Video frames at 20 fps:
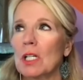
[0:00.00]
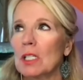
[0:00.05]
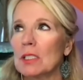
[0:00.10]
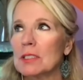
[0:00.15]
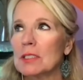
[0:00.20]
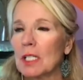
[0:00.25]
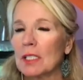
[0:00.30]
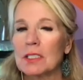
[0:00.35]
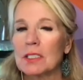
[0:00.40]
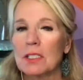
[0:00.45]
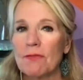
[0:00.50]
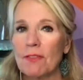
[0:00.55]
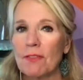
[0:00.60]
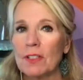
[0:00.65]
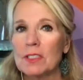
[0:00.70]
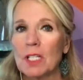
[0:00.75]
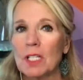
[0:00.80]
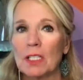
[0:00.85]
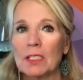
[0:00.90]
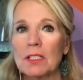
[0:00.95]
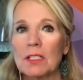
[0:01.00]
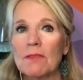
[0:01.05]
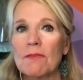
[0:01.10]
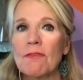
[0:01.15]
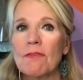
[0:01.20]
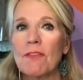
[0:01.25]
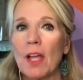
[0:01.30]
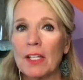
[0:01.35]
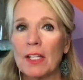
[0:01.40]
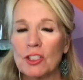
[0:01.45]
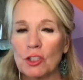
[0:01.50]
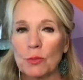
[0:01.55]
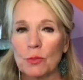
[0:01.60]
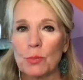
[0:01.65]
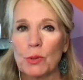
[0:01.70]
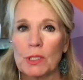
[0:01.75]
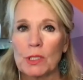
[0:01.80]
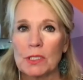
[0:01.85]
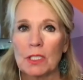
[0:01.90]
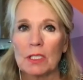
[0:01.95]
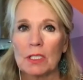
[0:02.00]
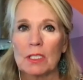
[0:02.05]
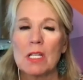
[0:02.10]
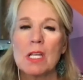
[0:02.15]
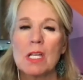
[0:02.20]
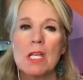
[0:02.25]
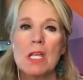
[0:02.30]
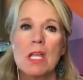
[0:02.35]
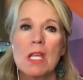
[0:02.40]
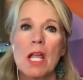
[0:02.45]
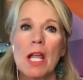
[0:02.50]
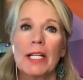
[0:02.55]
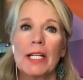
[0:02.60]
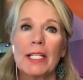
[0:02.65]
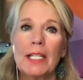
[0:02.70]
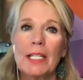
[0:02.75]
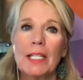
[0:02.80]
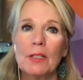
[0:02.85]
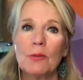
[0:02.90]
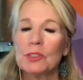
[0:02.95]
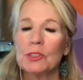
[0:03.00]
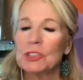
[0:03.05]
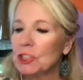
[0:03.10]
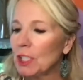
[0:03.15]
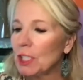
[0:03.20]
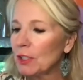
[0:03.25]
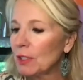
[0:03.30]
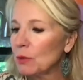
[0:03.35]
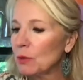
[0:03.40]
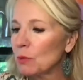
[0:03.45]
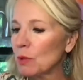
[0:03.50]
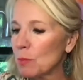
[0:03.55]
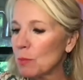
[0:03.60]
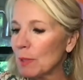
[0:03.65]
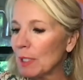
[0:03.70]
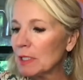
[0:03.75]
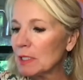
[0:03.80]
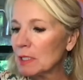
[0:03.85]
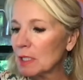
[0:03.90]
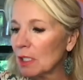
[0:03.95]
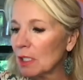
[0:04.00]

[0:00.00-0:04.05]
Like uh, sex, sex, offender? sex offender prison. Yep. And he was sharing with me, he's a